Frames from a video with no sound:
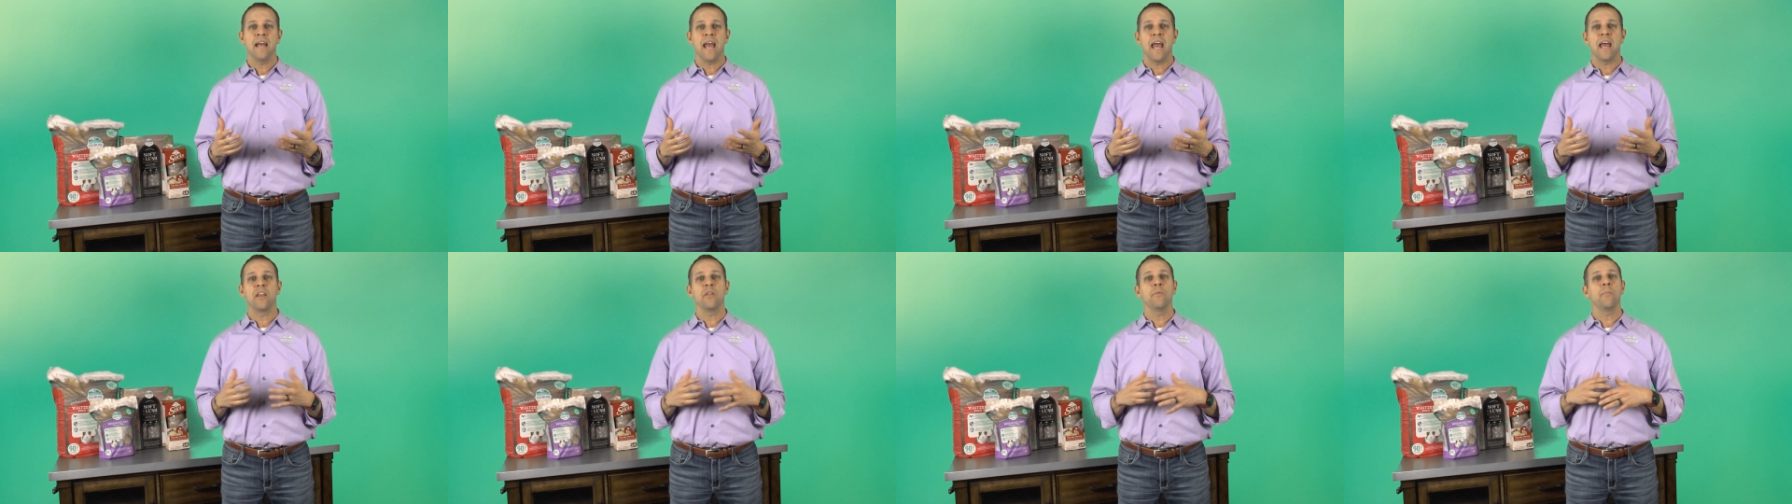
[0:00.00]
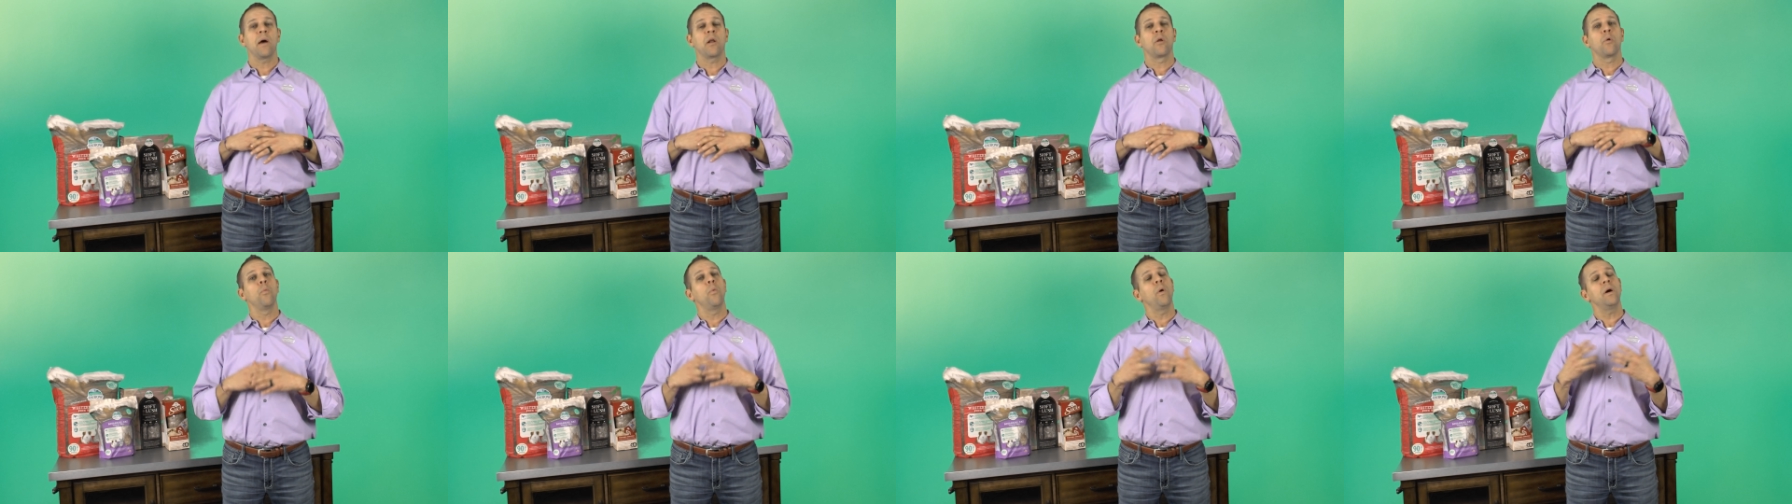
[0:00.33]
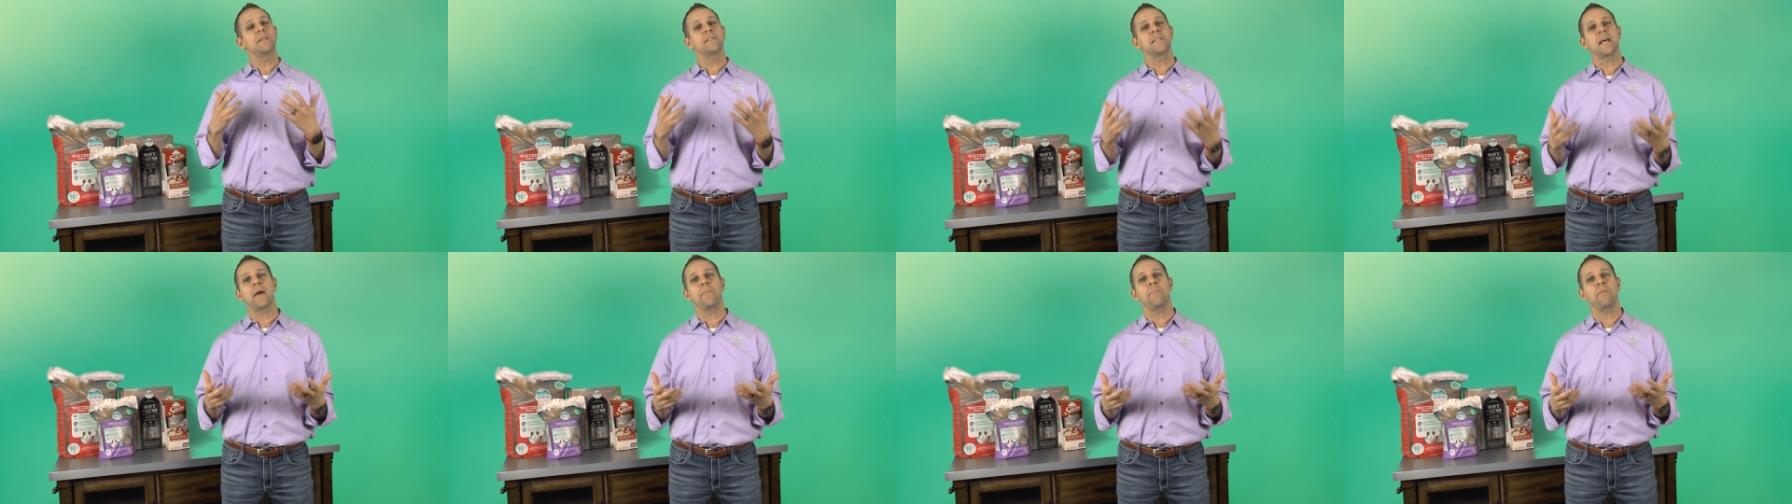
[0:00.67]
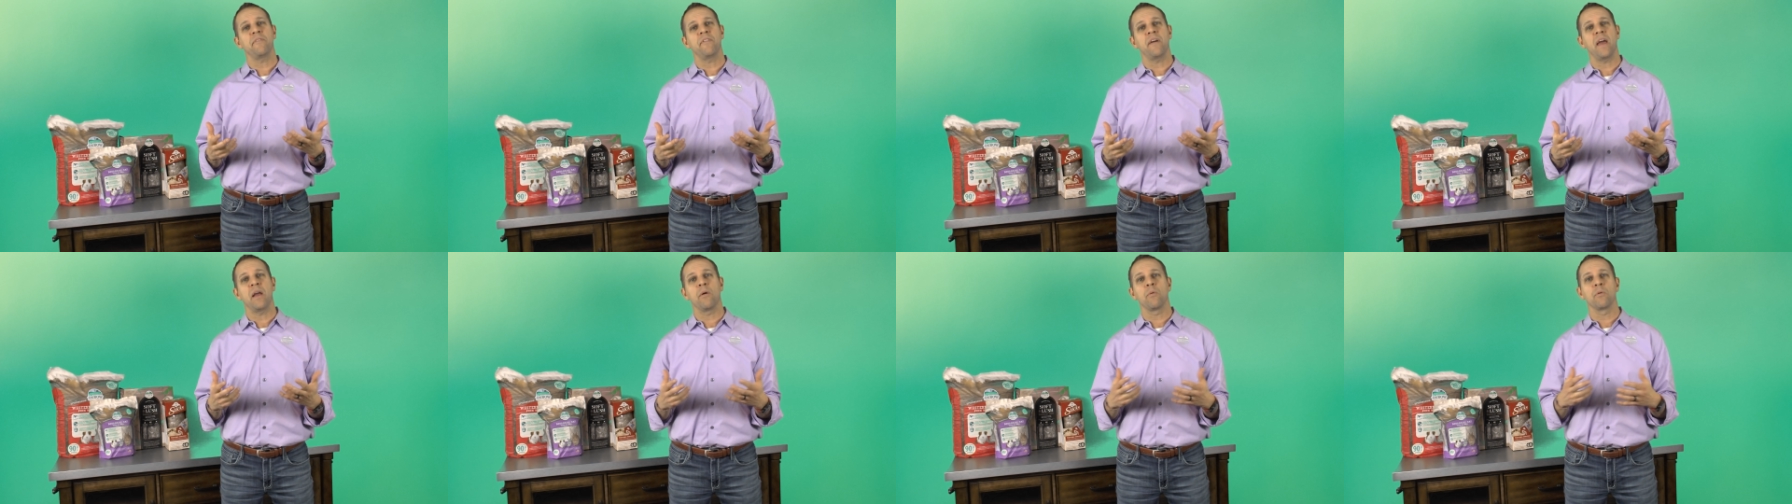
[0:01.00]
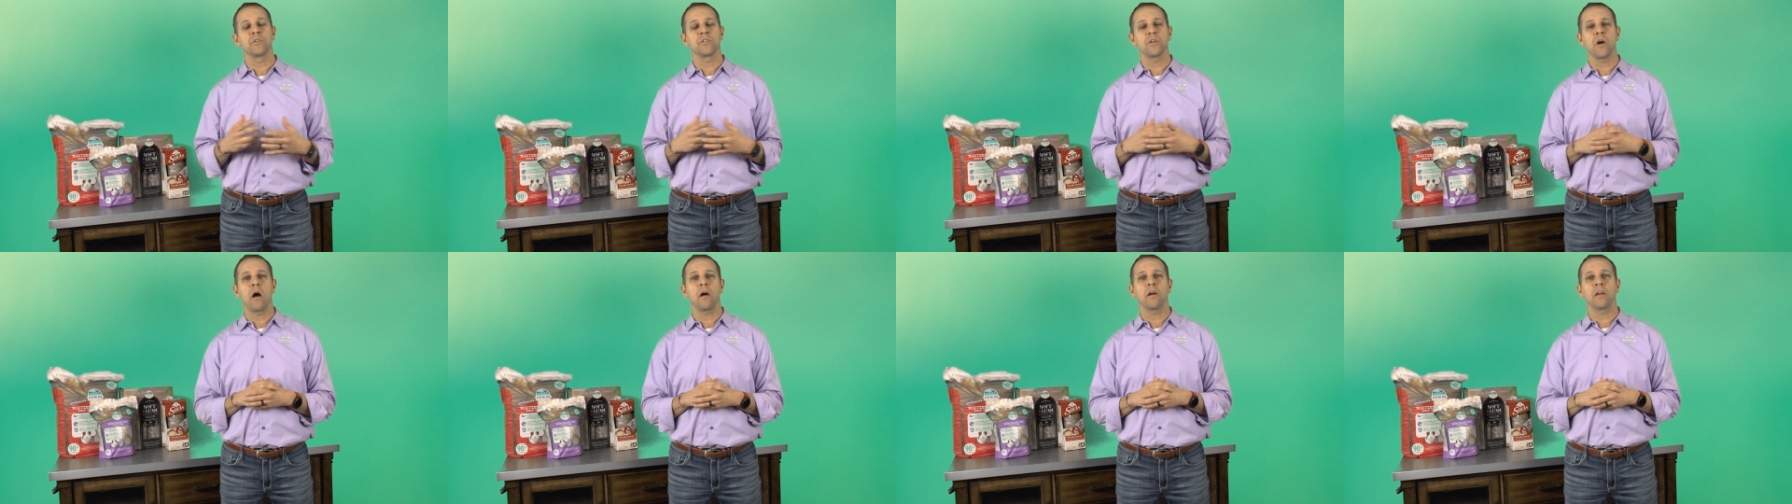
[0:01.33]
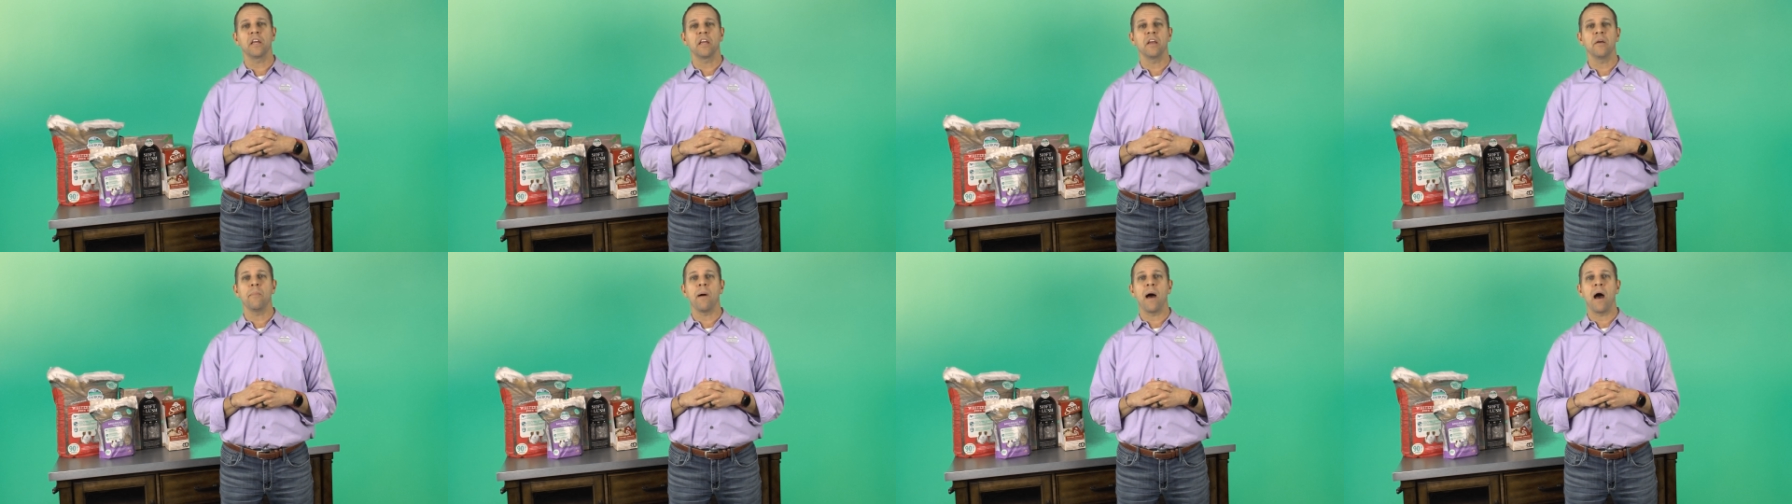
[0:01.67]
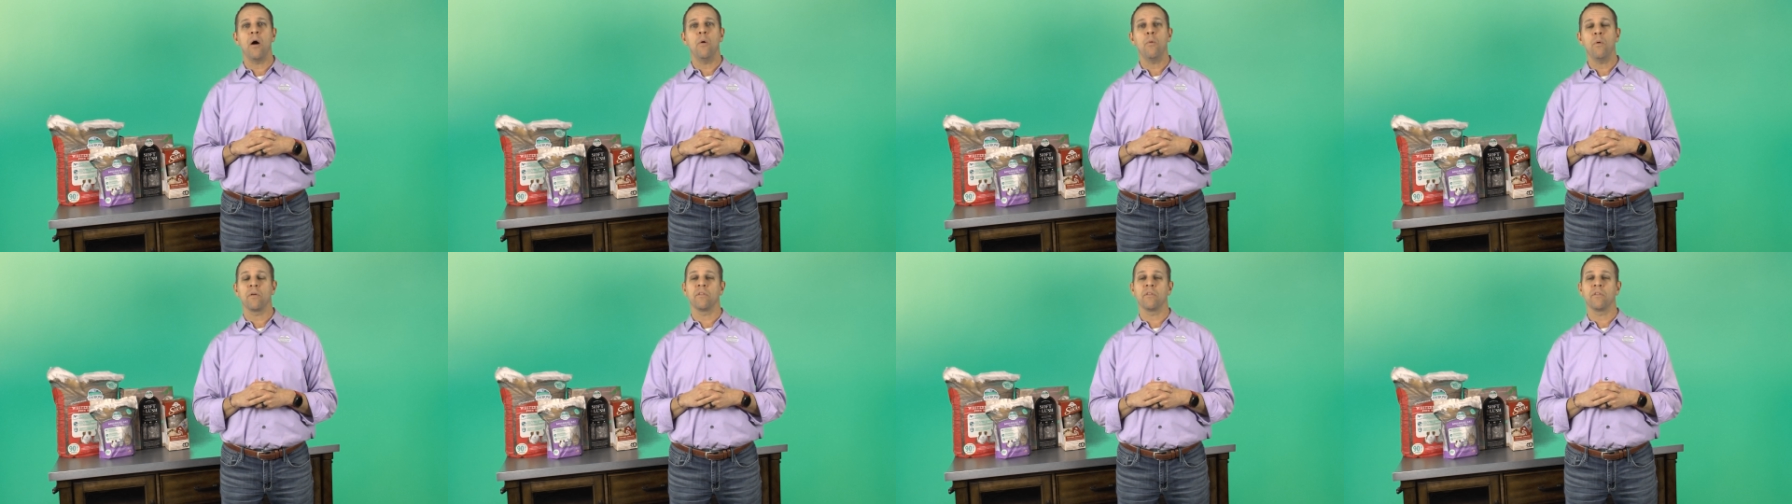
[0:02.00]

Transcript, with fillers: And no matter what type of hay we're talking about,